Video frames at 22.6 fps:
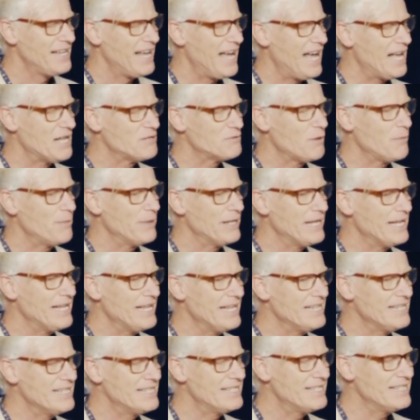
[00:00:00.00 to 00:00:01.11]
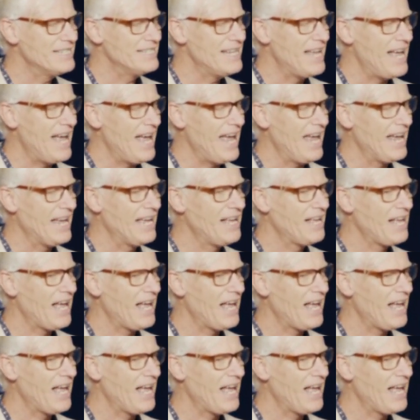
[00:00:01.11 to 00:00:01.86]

as we begin today.